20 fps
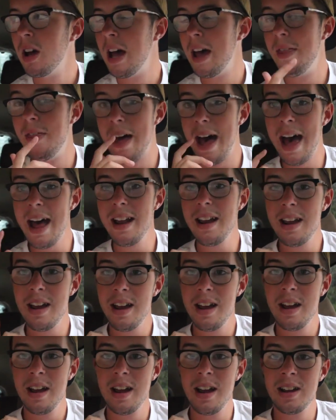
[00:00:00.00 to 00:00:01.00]
And that
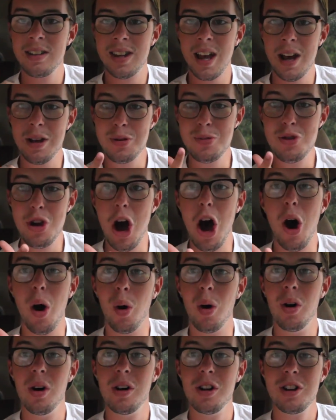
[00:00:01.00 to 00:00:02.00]
is how you
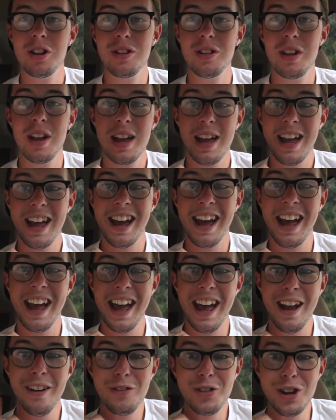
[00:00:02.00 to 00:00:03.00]
know.
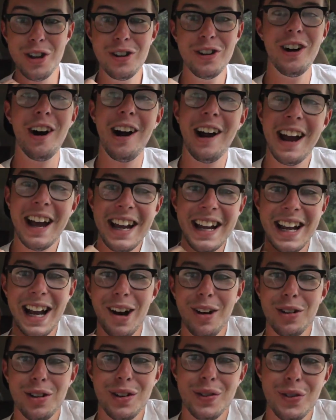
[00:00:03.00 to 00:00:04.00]
If you are hanging
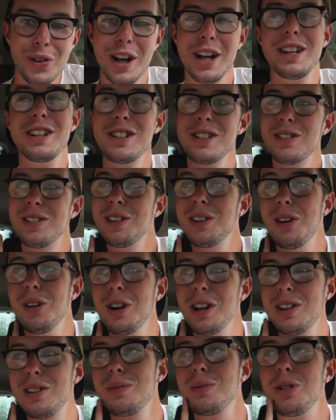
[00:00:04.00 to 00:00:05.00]
out with your friend just to go
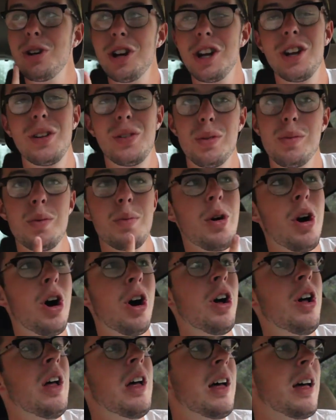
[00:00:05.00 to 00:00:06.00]
get some cookies from the
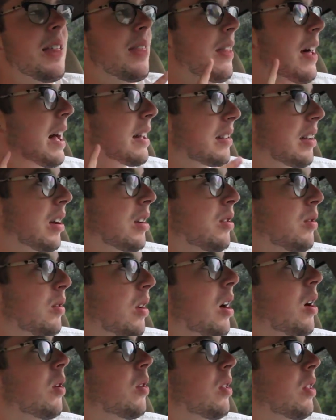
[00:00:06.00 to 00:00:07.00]
mall, that's how you
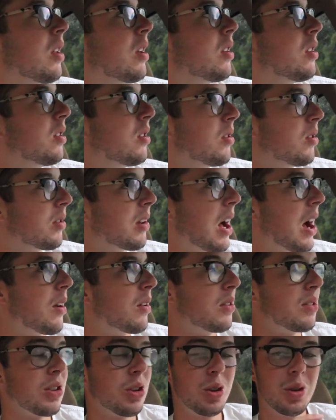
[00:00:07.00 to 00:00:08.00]
know that your
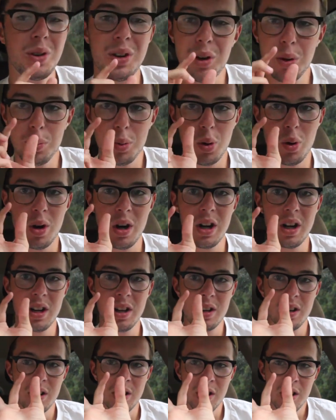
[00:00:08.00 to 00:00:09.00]
town is a little boring.
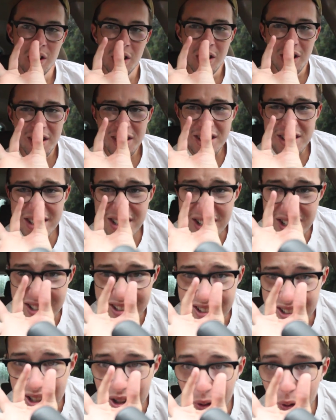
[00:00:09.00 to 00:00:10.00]

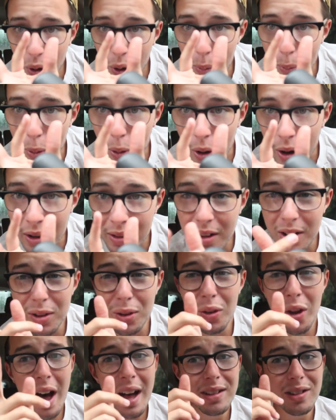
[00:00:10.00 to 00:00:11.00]
Just a little boring. There's
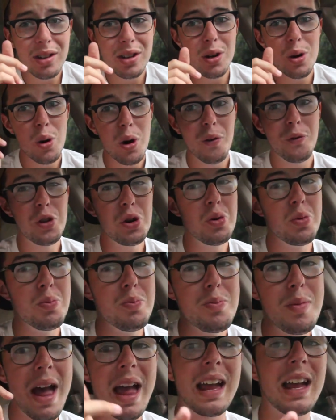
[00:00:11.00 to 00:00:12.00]
a lot to do if you
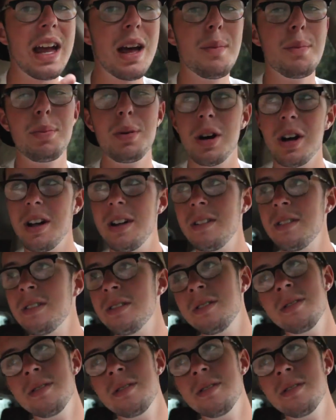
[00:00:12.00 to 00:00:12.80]
make it, but